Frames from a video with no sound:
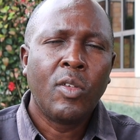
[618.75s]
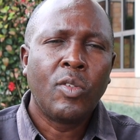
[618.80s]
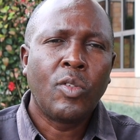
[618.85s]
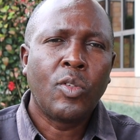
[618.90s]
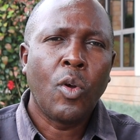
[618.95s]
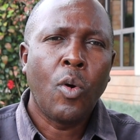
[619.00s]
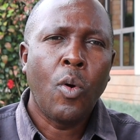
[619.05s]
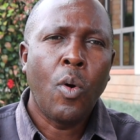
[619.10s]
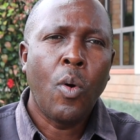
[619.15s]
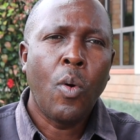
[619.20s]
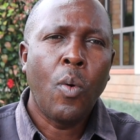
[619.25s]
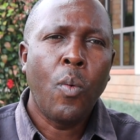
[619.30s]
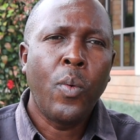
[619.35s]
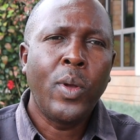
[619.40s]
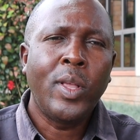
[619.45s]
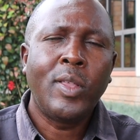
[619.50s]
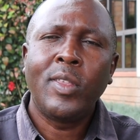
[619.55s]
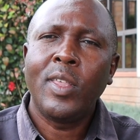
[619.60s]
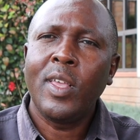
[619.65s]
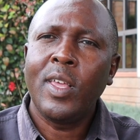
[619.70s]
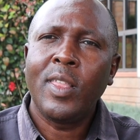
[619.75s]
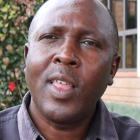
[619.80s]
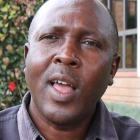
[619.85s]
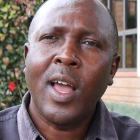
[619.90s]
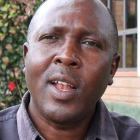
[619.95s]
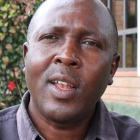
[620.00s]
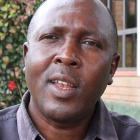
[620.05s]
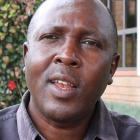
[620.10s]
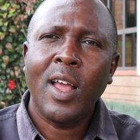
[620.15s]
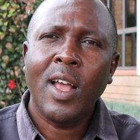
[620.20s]
So we see
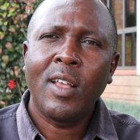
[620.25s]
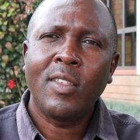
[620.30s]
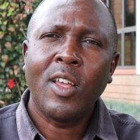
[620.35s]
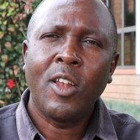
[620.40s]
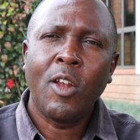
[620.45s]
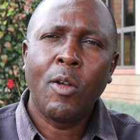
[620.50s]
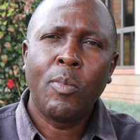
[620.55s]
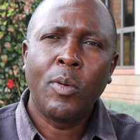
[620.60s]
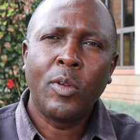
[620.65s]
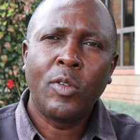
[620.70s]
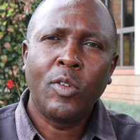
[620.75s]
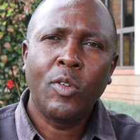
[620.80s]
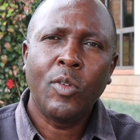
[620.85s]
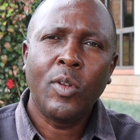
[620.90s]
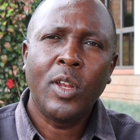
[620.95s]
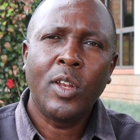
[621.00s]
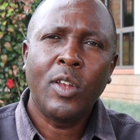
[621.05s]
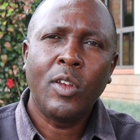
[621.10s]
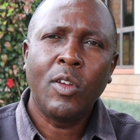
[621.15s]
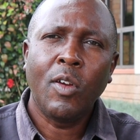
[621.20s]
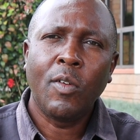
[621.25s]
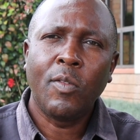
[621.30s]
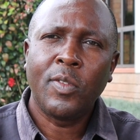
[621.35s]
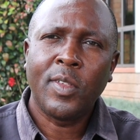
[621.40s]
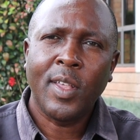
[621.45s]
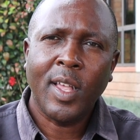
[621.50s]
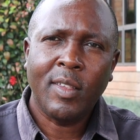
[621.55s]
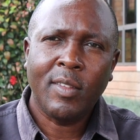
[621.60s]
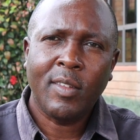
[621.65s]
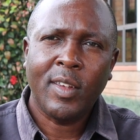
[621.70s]
that as an opportunity of
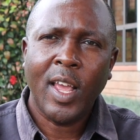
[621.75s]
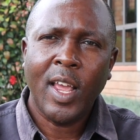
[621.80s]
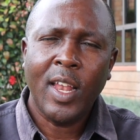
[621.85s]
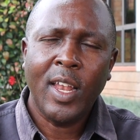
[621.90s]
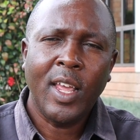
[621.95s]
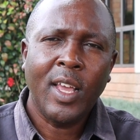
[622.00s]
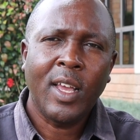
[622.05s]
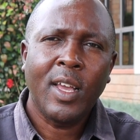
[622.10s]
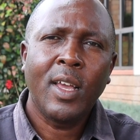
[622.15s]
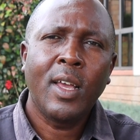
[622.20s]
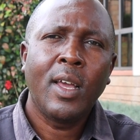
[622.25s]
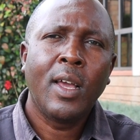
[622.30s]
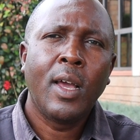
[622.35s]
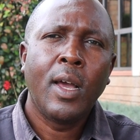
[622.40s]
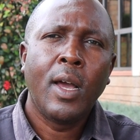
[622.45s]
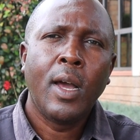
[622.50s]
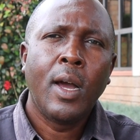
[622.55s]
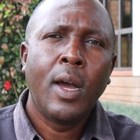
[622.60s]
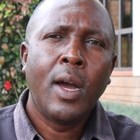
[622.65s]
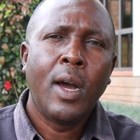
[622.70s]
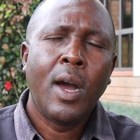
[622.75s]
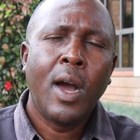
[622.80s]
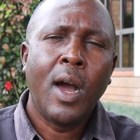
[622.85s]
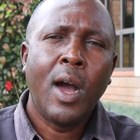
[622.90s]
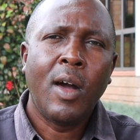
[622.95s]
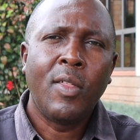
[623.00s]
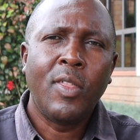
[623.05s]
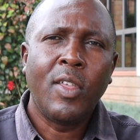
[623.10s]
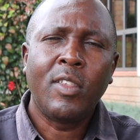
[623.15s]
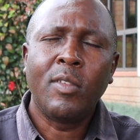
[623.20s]
sustaining
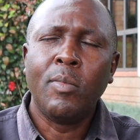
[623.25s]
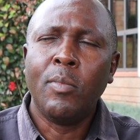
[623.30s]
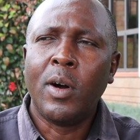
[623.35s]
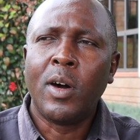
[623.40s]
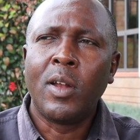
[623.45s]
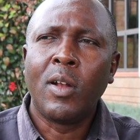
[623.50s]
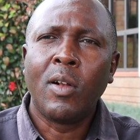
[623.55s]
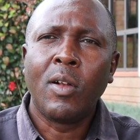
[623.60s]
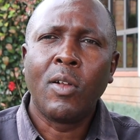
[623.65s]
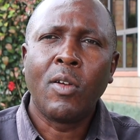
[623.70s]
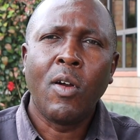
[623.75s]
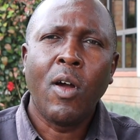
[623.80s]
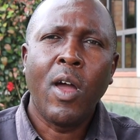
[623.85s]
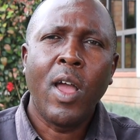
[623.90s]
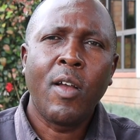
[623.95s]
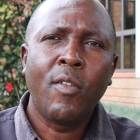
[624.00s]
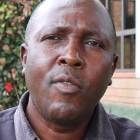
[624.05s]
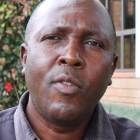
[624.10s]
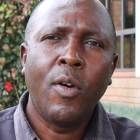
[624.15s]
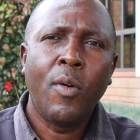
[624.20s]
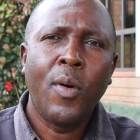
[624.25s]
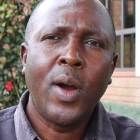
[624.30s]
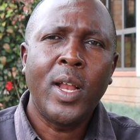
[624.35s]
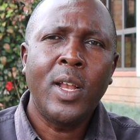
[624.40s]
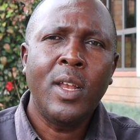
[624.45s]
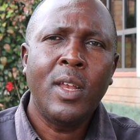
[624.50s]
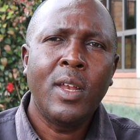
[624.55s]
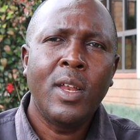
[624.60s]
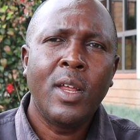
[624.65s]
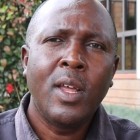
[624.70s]
uh, this model going
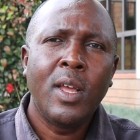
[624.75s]
forward